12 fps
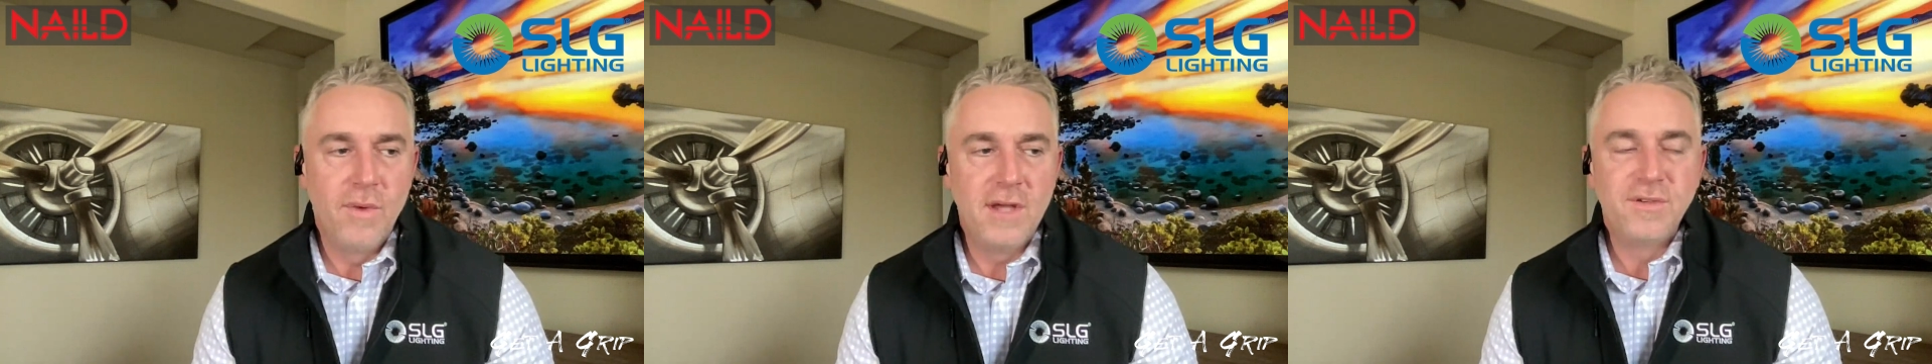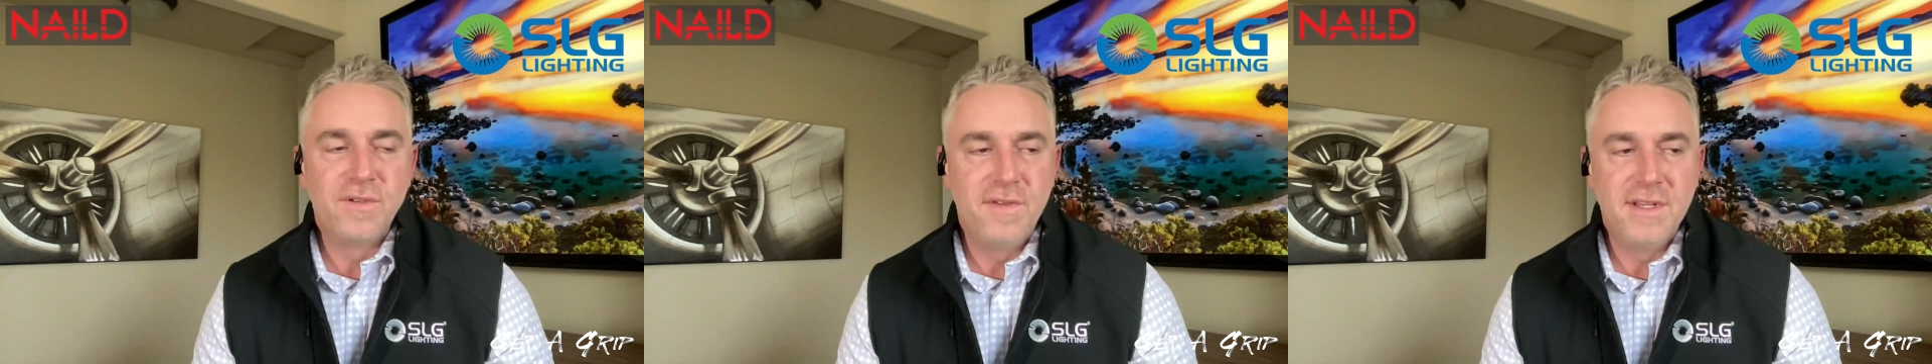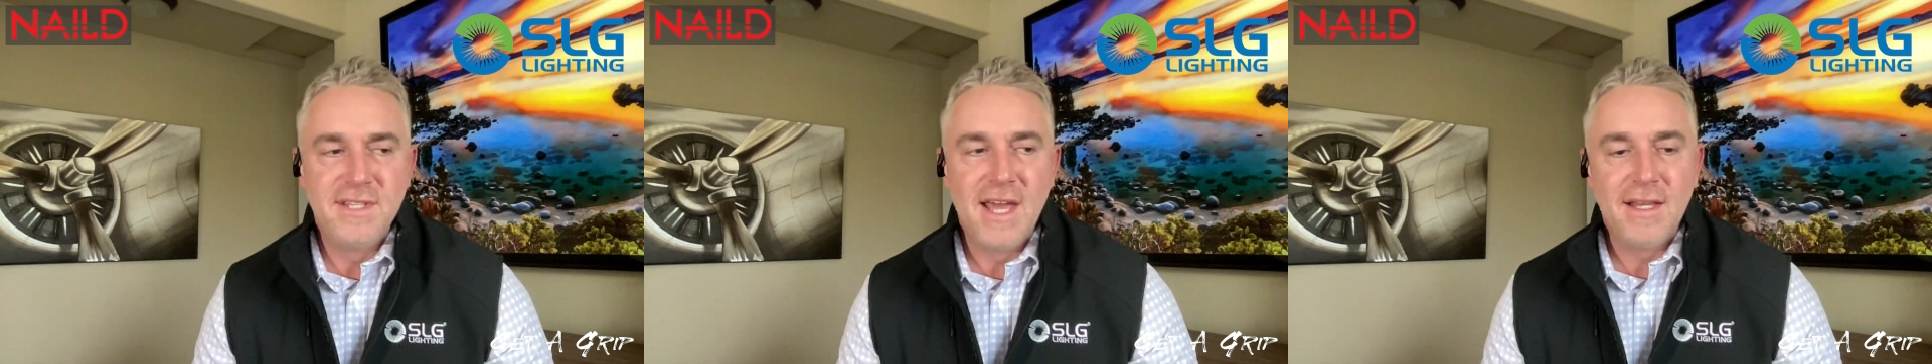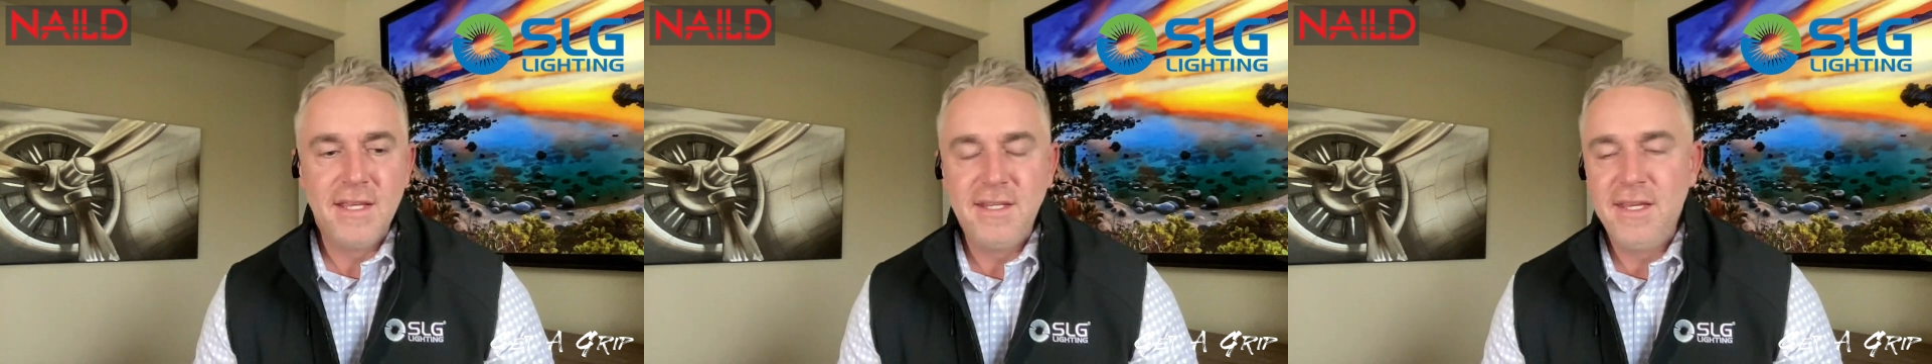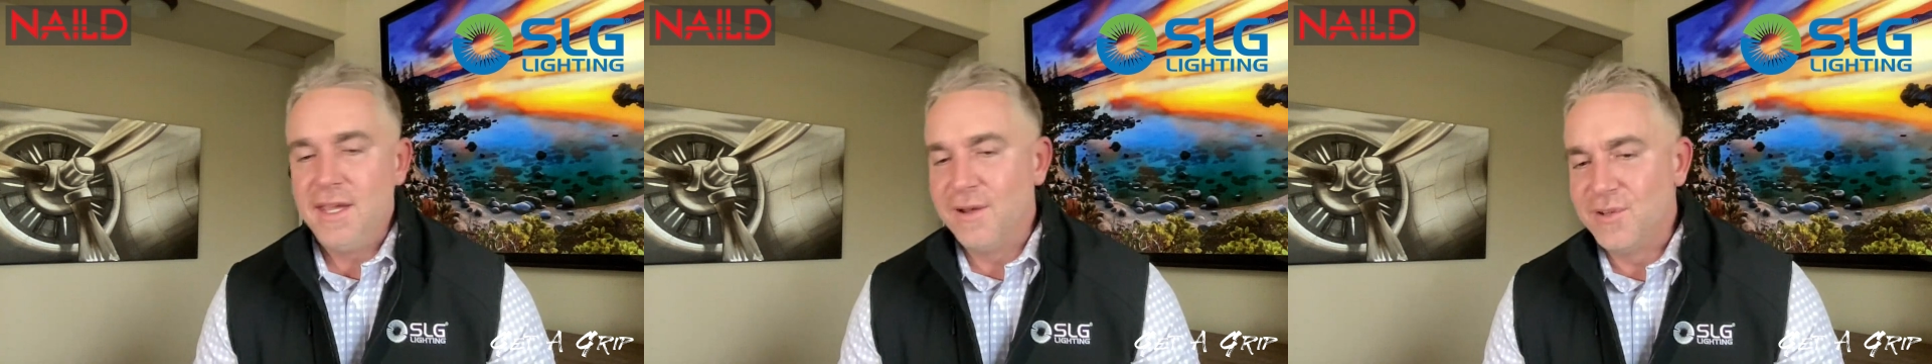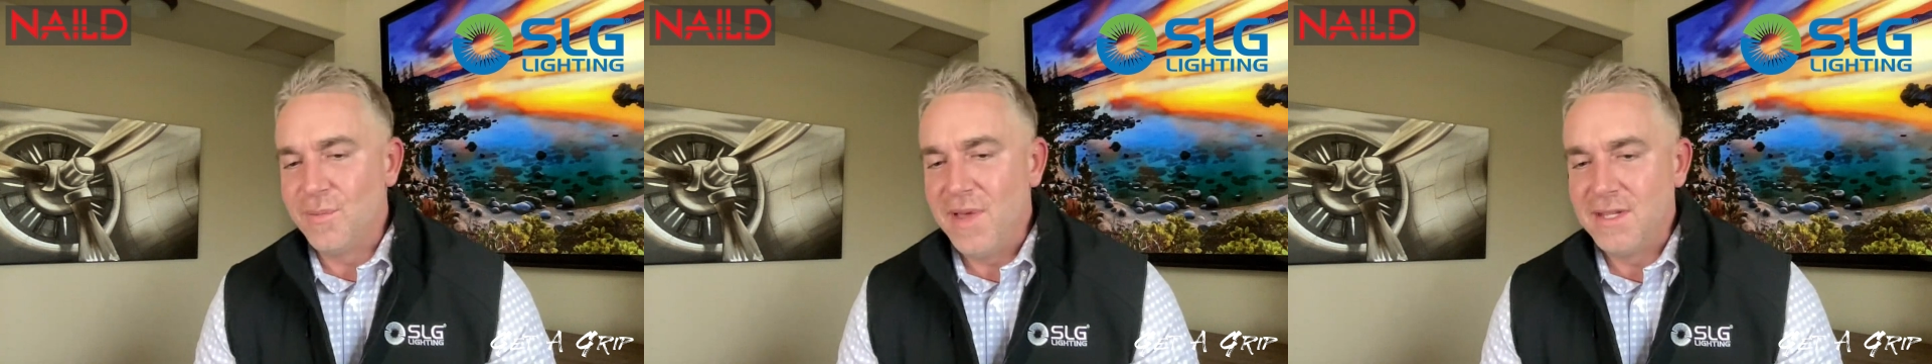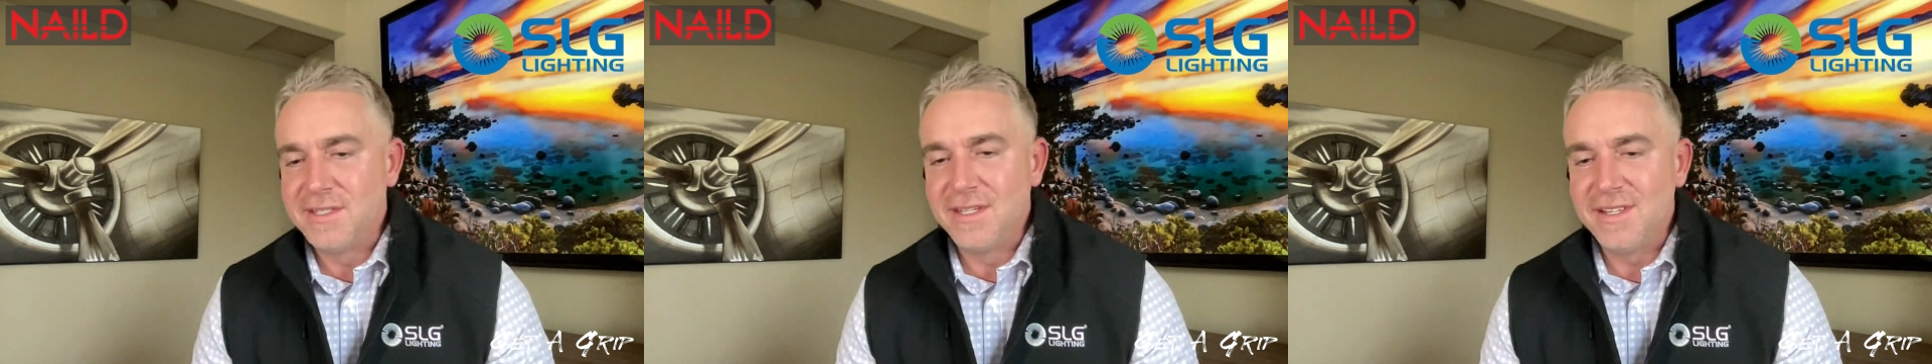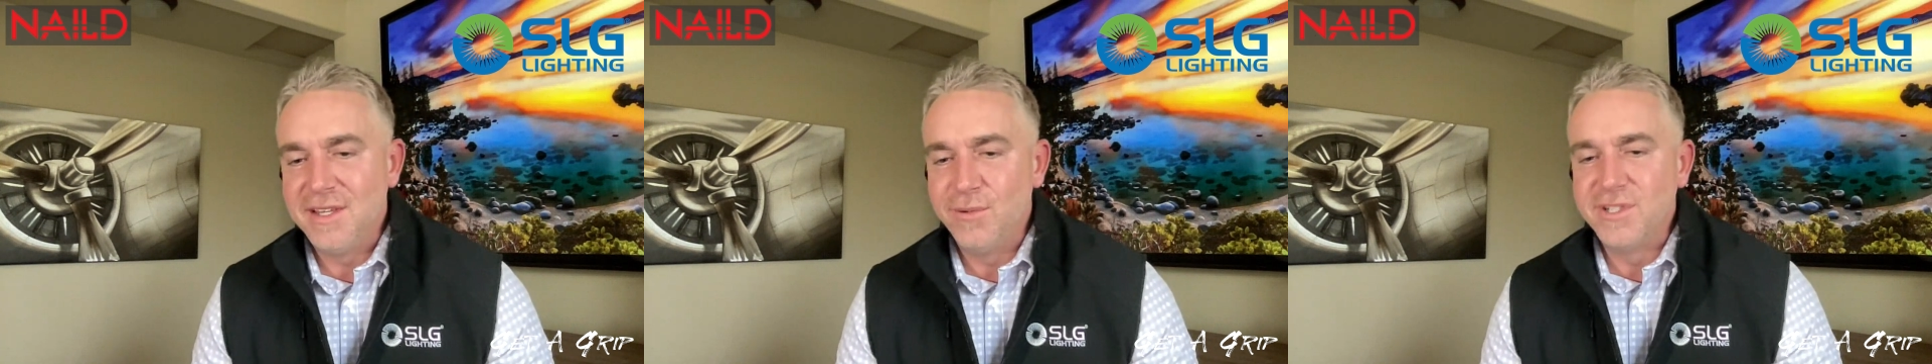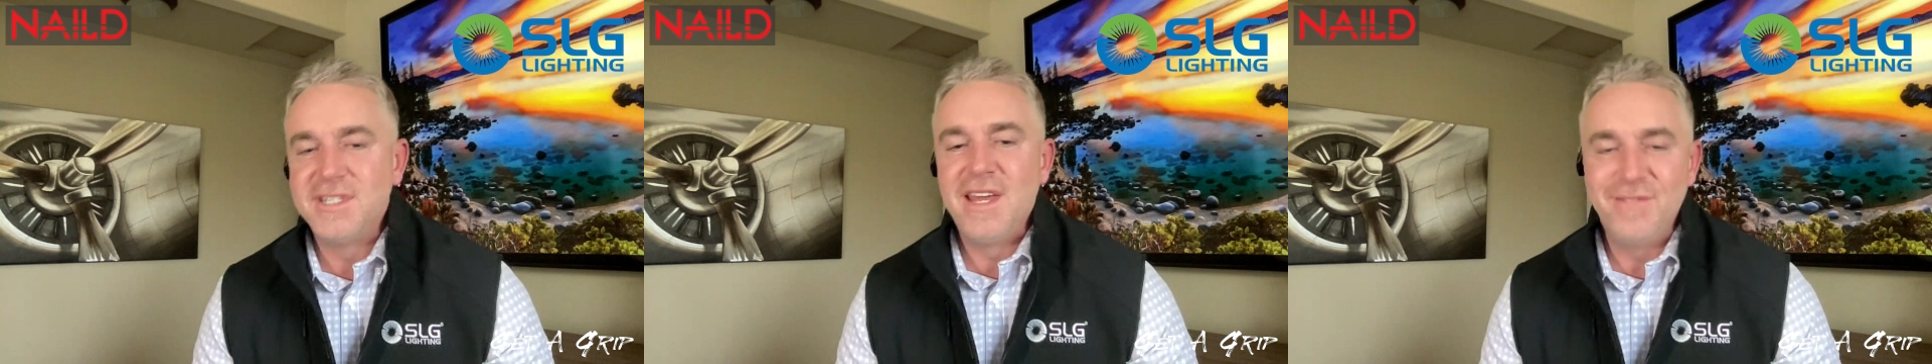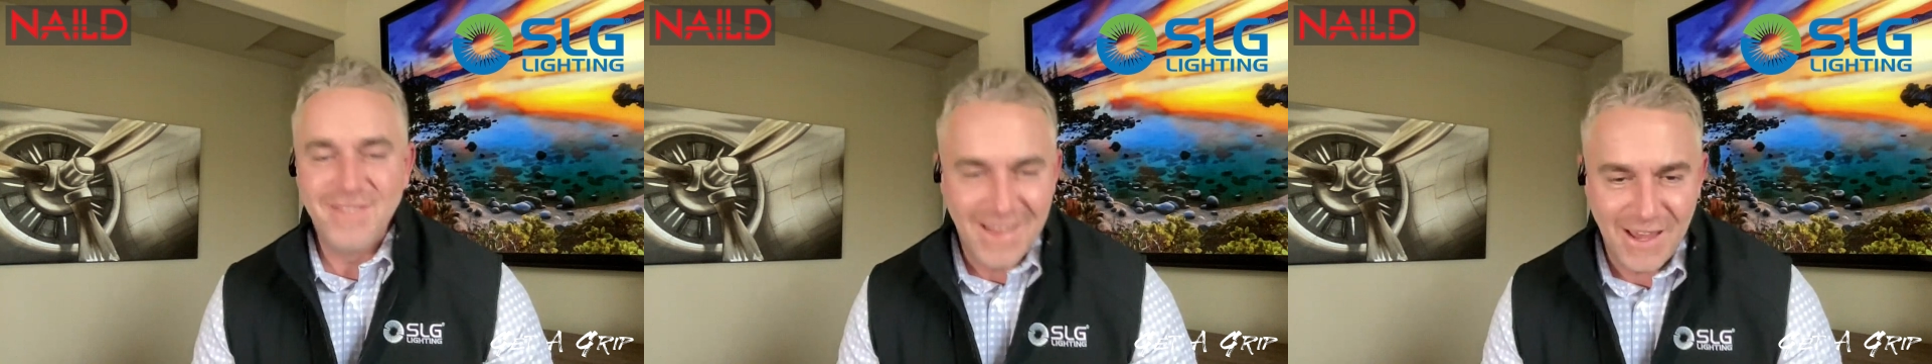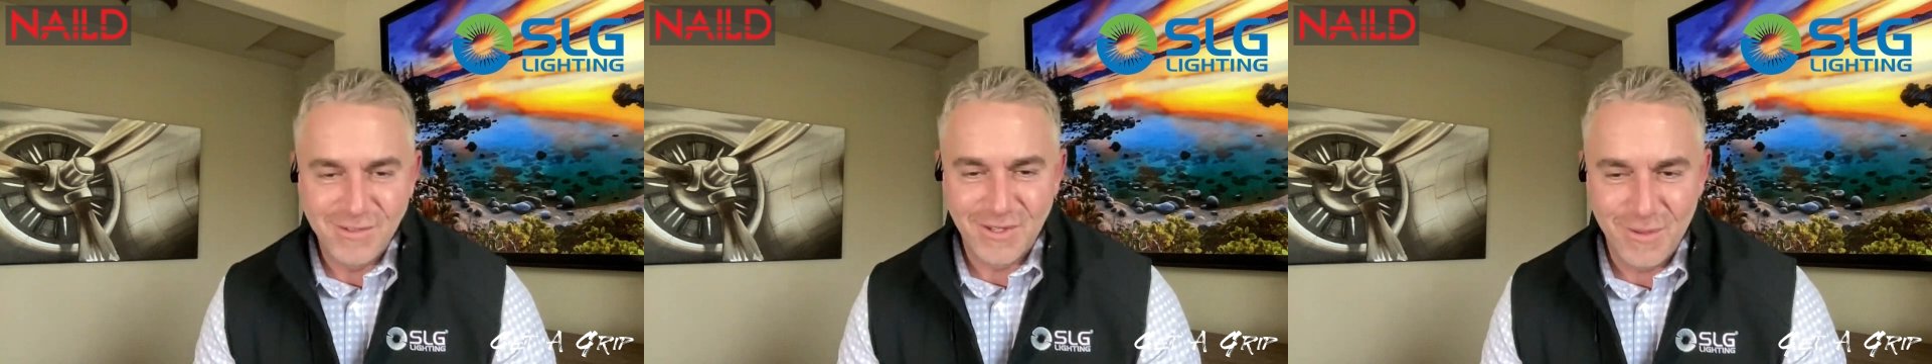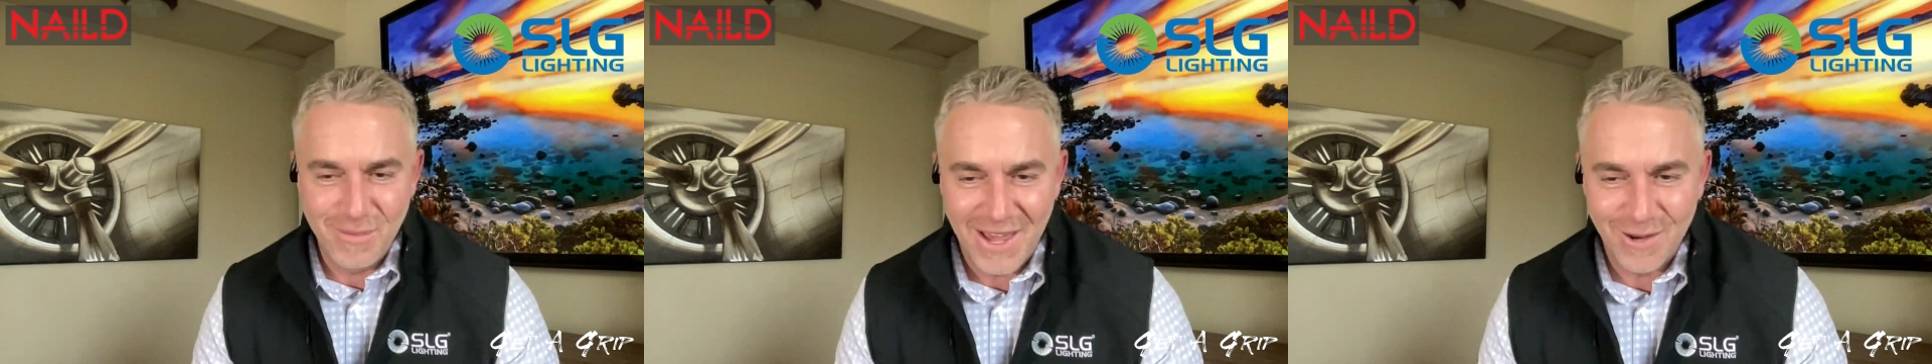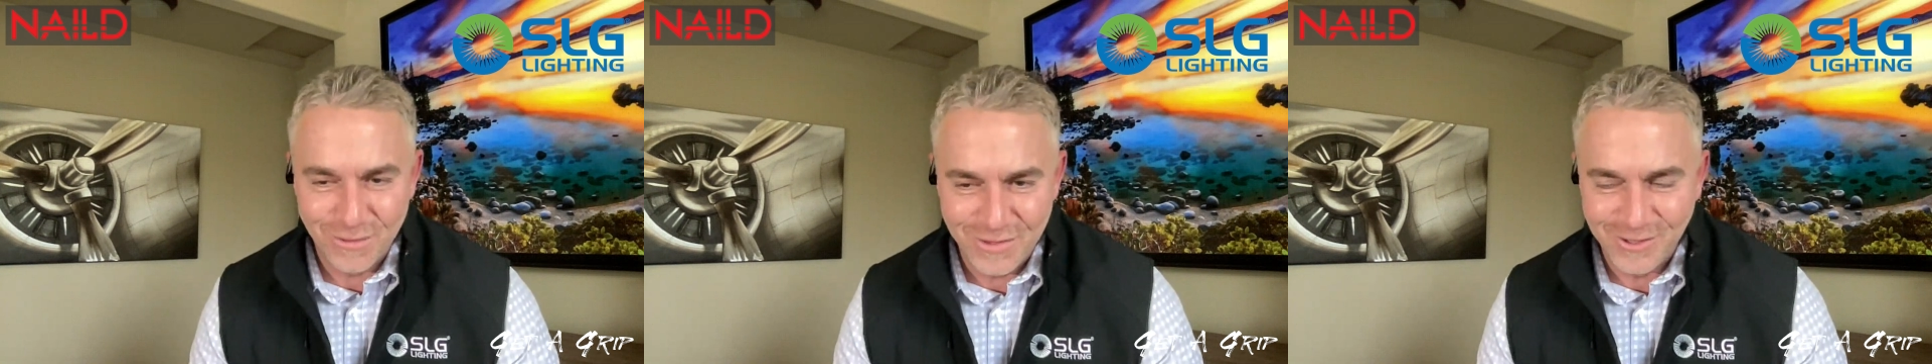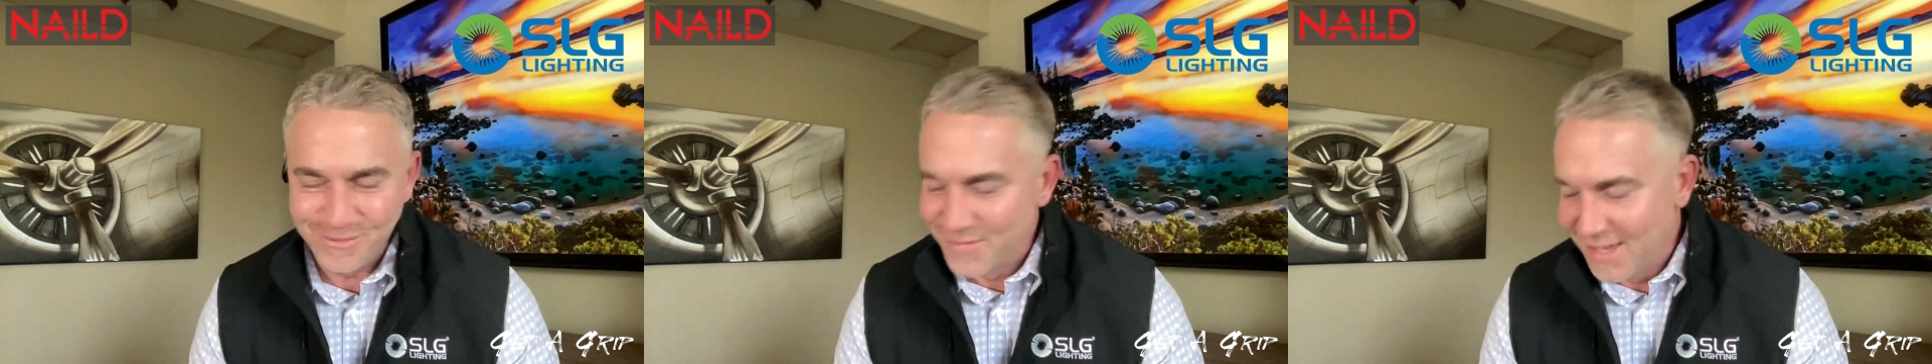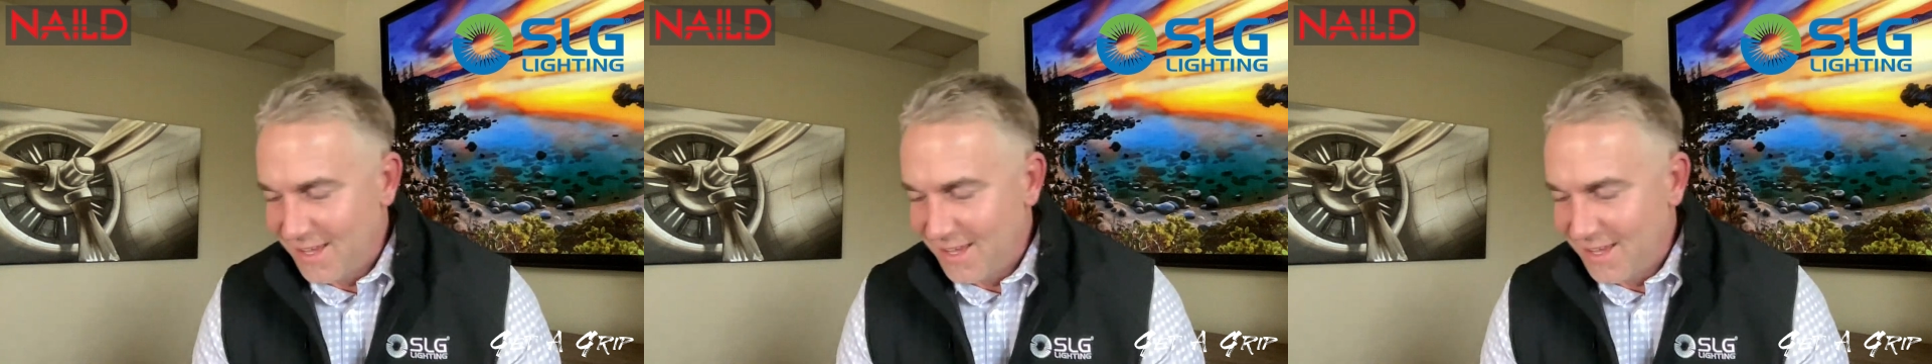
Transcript: retrofit to LED here domestically, we're saving lives on the battlefield.